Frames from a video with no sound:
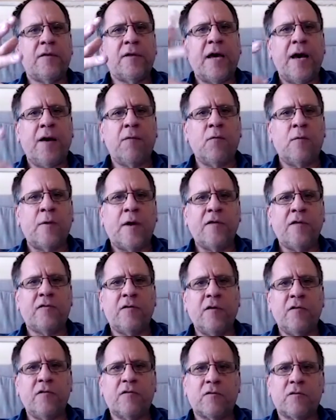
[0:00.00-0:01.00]
that, and
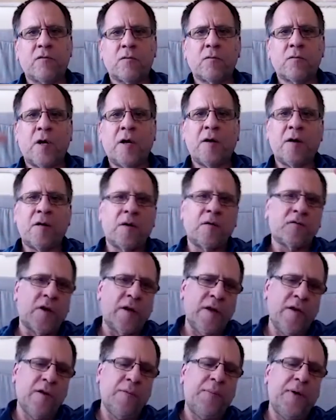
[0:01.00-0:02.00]
since I, have
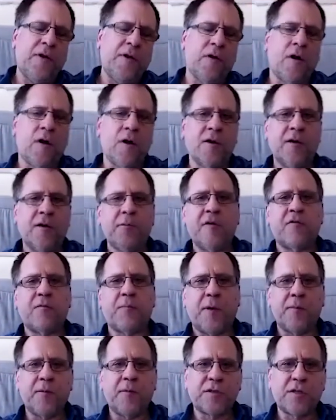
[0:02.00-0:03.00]
got independent arguments
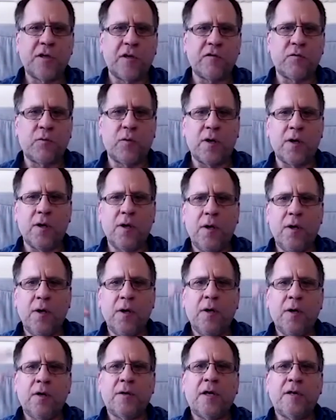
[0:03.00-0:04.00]
published elsewhere,
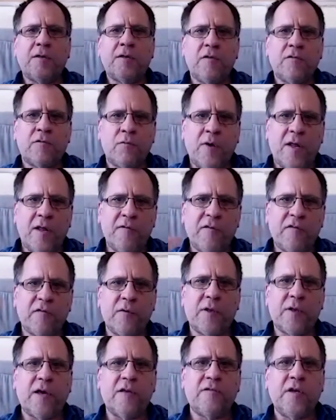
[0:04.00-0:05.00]
mm-hmm. that this relevance
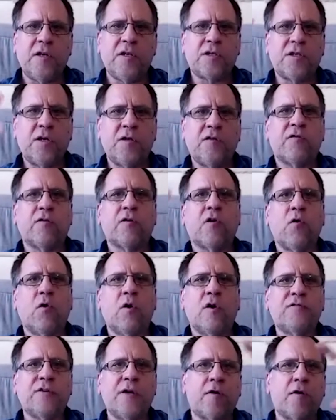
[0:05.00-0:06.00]
realization is the core
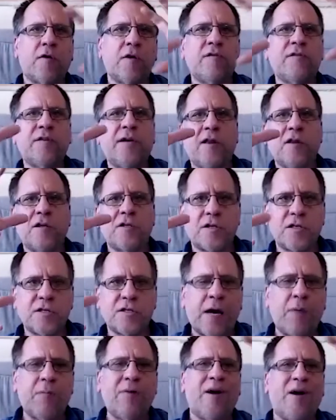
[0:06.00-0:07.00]
of general intelligence,
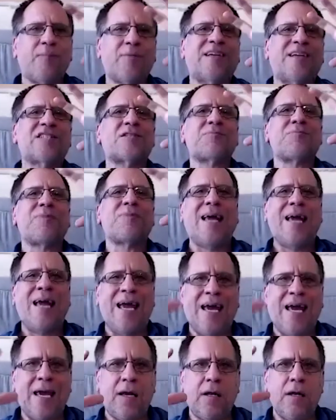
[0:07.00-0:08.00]
that would help
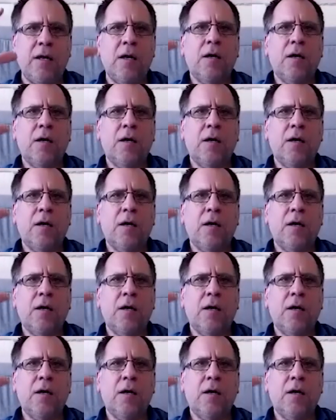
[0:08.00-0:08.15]
explain